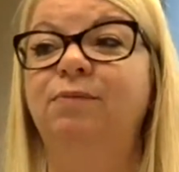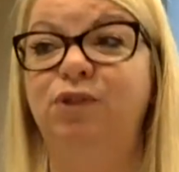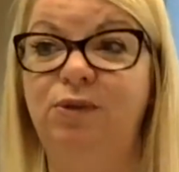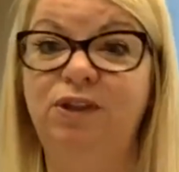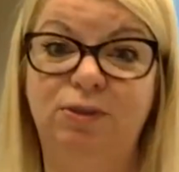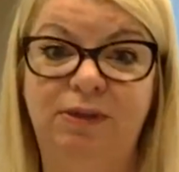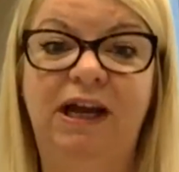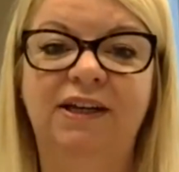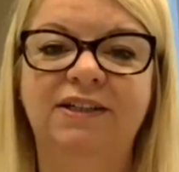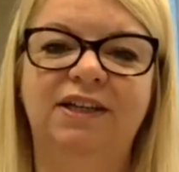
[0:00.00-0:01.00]
doing some
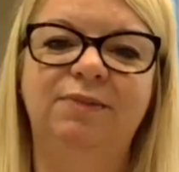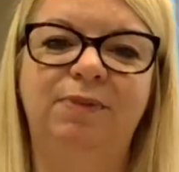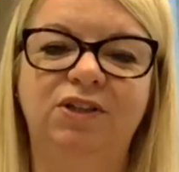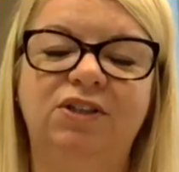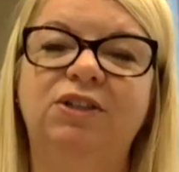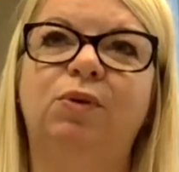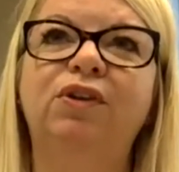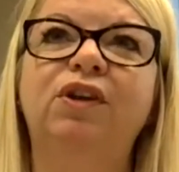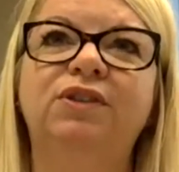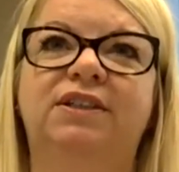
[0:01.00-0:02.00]
analysis, because it's one of
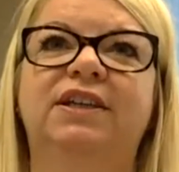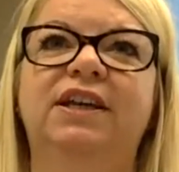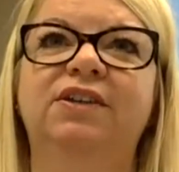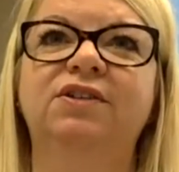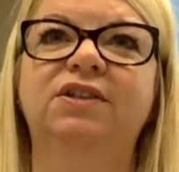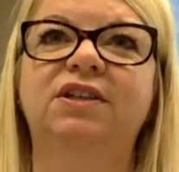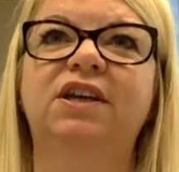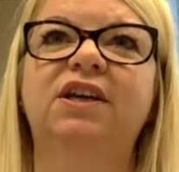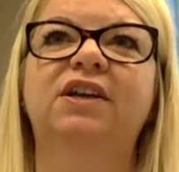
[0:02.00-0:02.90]
those skills